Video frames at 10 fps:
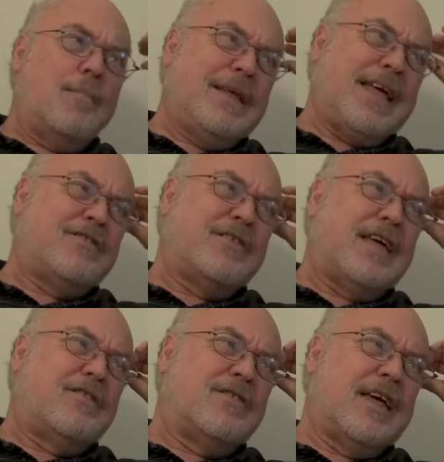I mean, that's
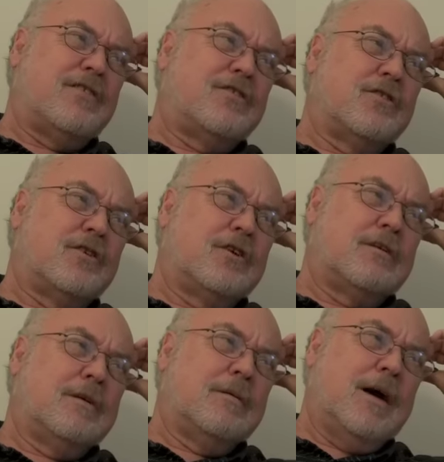that's that's
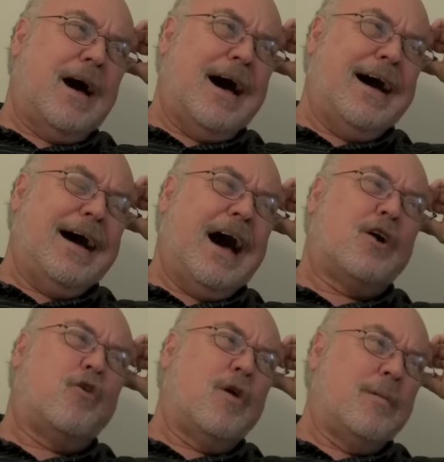a
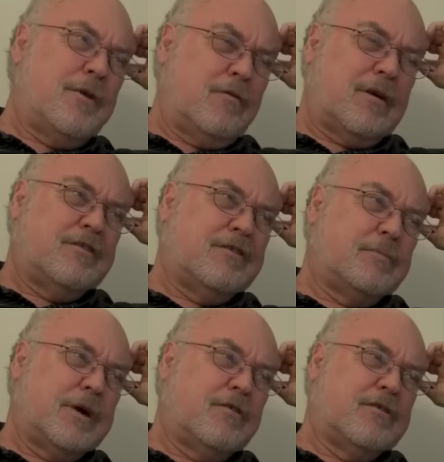criminal
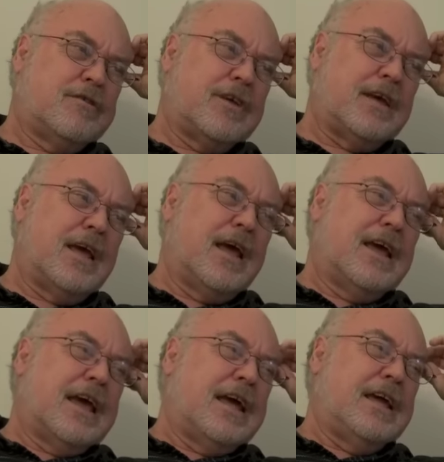conspiracy.
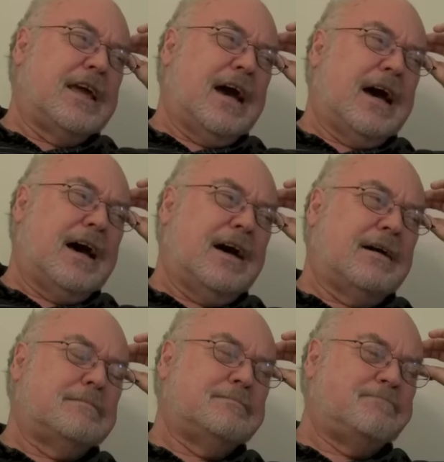
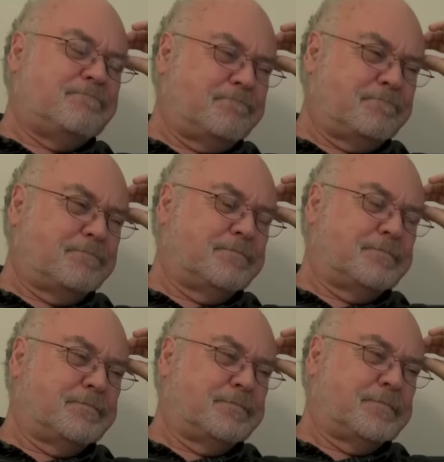Um,
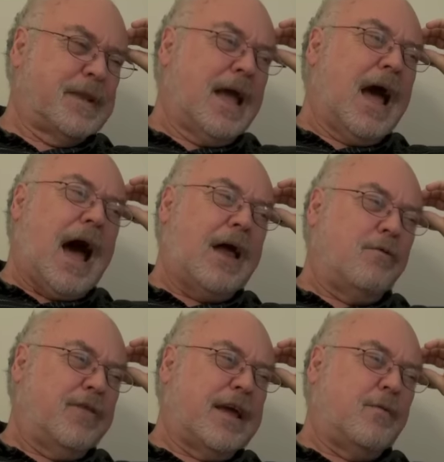I
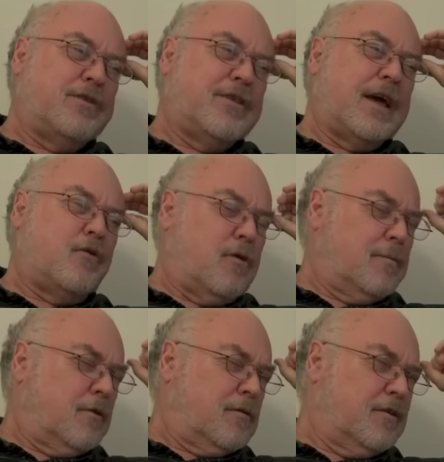don't think I would say a
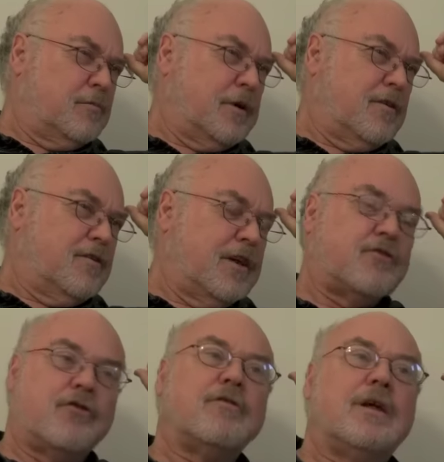criminal conspiracy. It
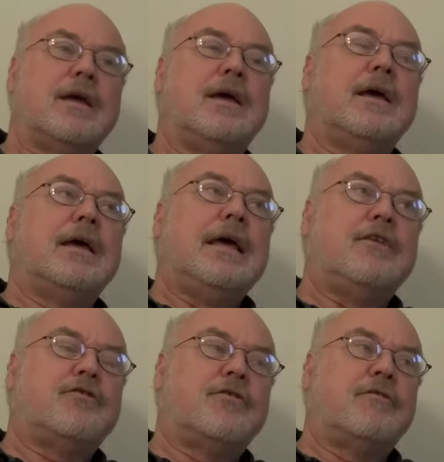certainly
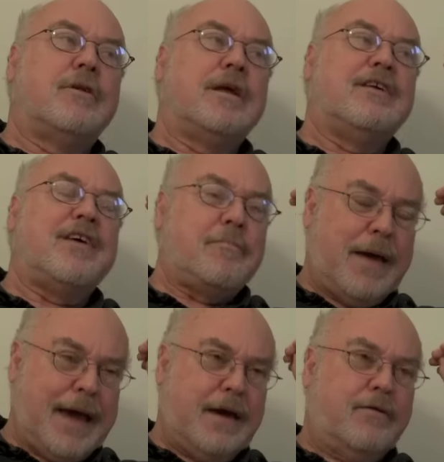it certainly is a
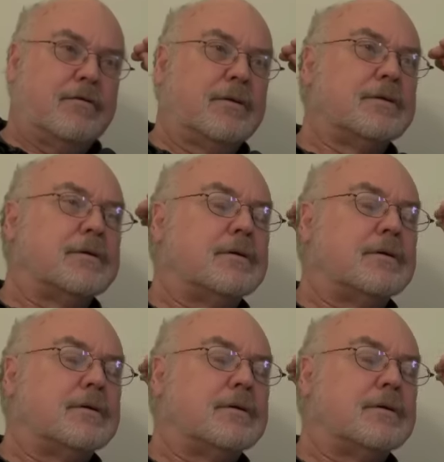pattern.